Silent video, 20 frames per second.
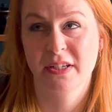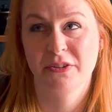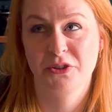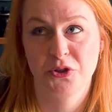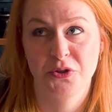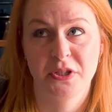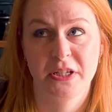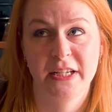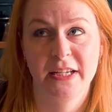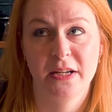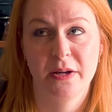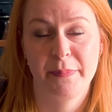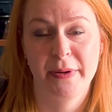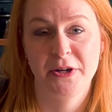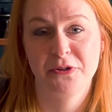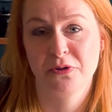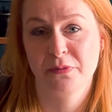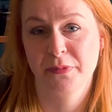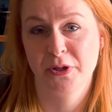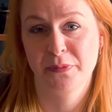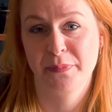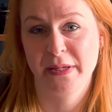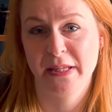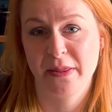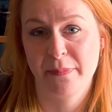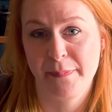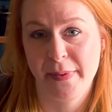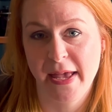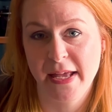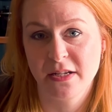usually in a bedroom it'd be
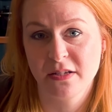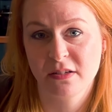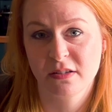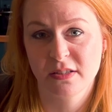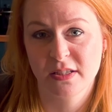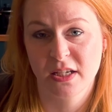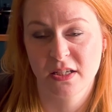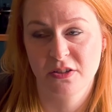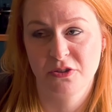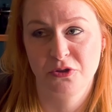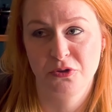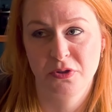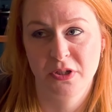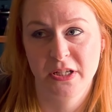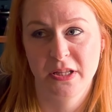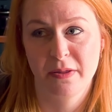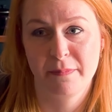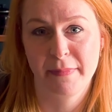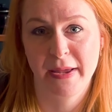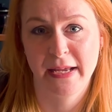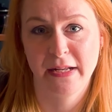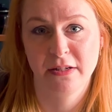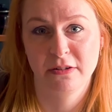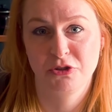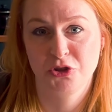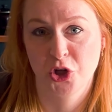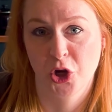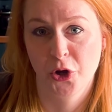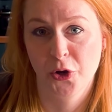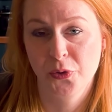the bed because that's usually the main
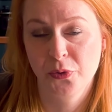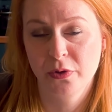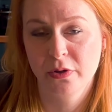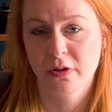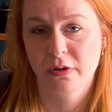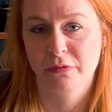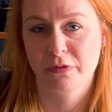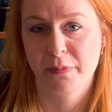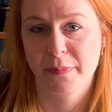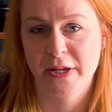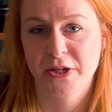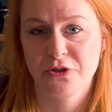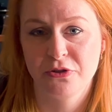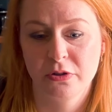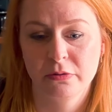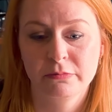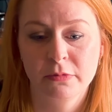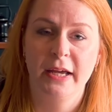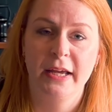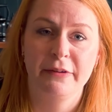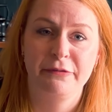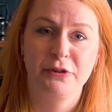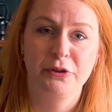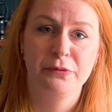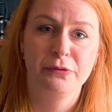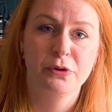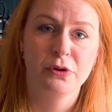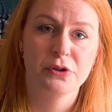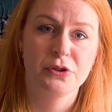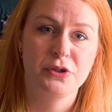show of the bedroom if
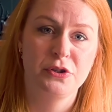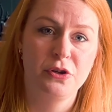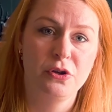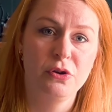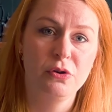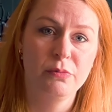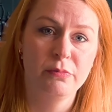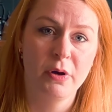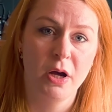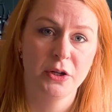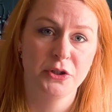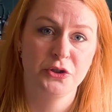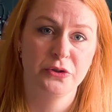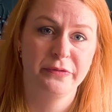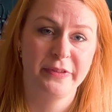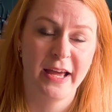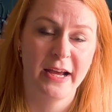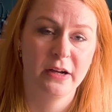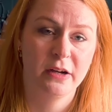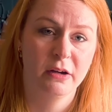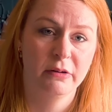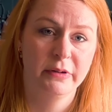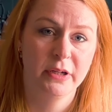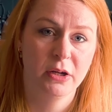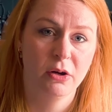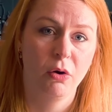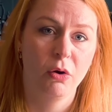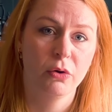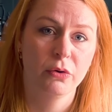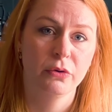you've got too much of that going
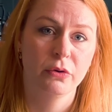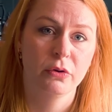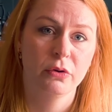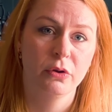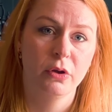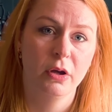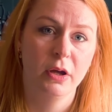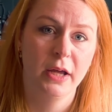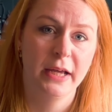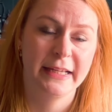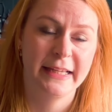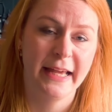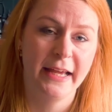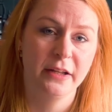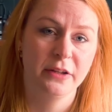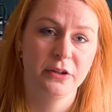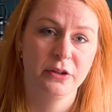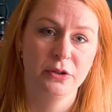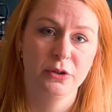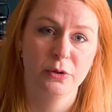on again,